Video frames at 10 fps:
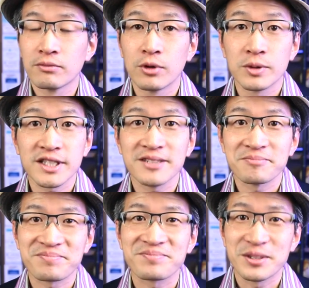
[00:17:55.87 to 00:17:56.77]
what was it?
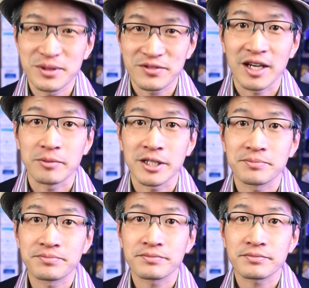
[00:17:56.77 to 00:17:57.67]
It was family.
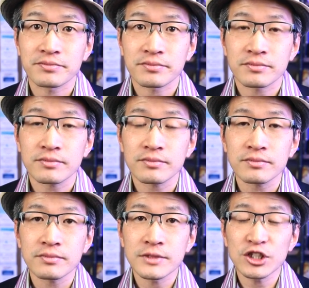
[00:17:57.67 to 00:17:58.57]

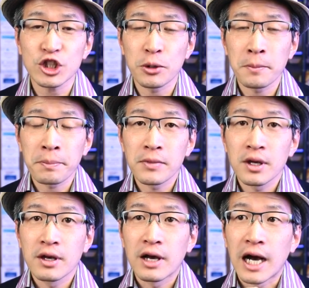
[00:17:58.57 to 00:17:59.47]
And so,
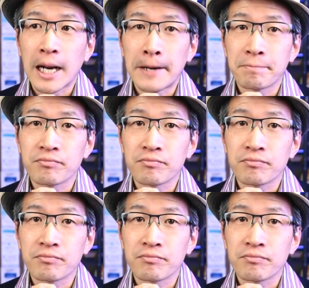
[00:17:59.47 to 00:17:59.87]
uh,